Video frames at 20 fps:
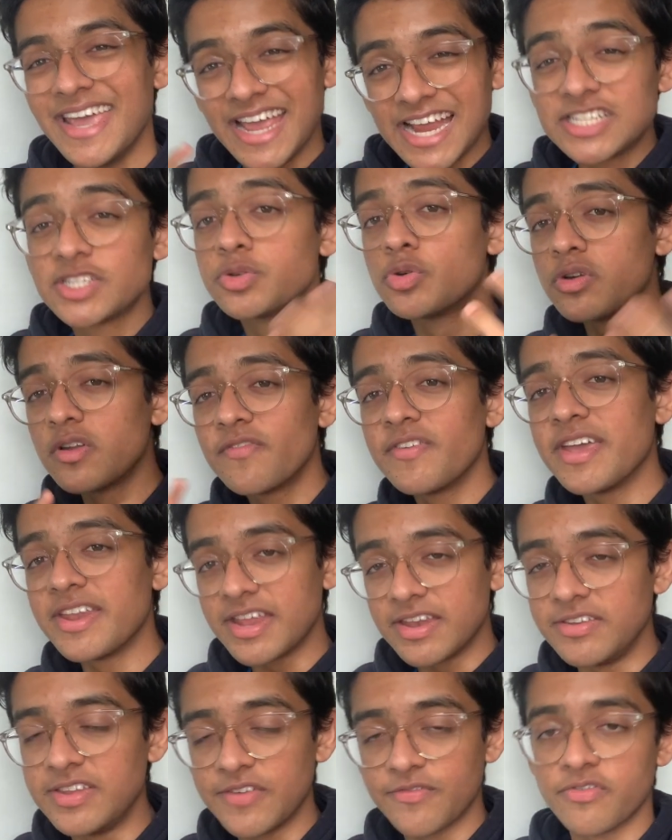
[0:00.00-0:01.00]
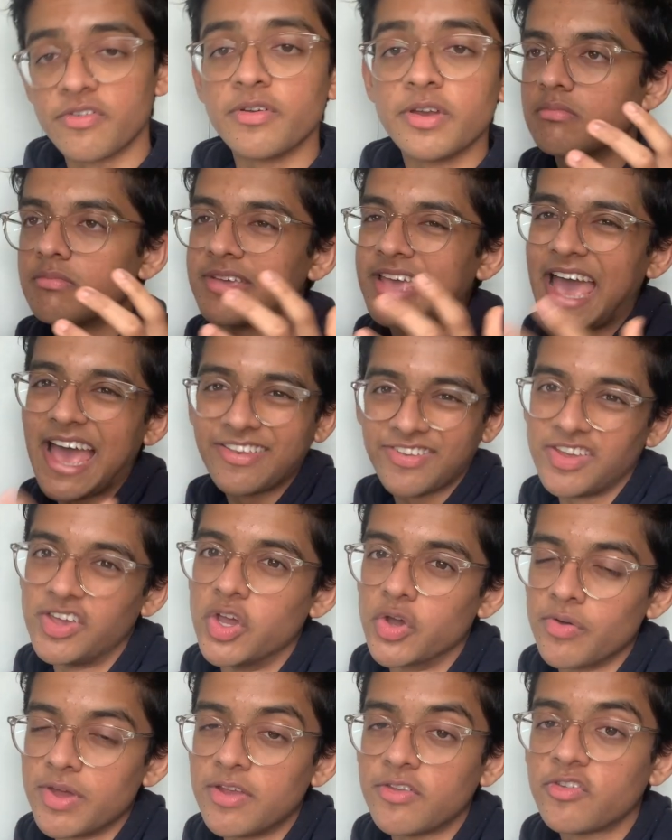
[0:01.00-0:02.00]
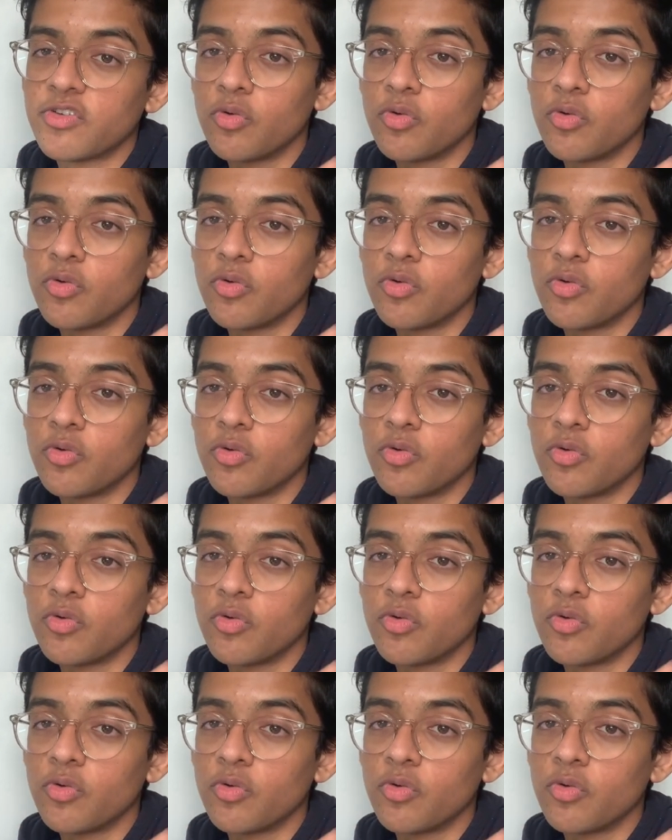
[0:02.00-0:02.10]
sort of in a different category to